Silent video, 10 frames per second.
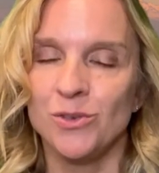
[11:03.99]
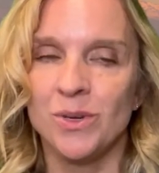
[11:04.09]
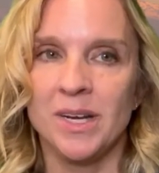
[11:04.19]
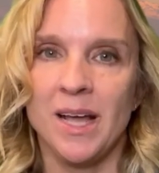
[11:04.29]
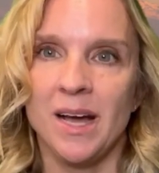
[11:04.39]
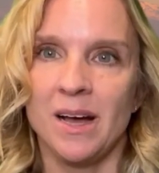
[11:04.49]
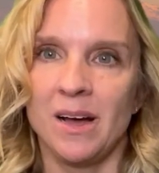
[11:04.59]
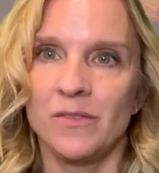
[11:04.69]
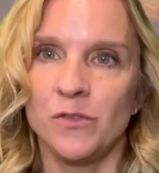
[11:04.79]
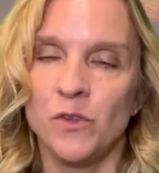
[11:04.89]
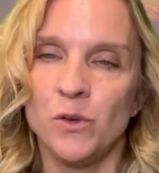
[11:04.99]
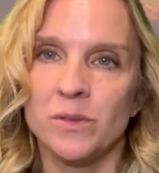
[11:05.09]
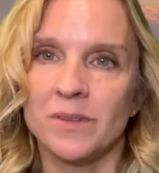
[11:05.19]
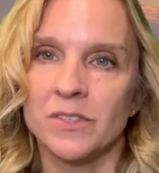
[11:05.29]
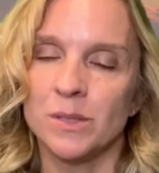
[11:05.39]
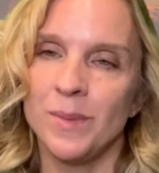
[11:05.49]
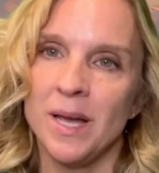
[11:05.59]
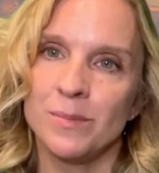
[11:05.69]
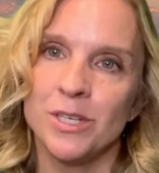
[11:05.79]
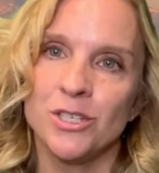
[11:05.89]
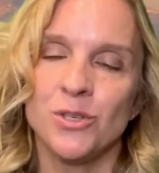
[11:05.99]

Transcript: You can have views of Sammamish,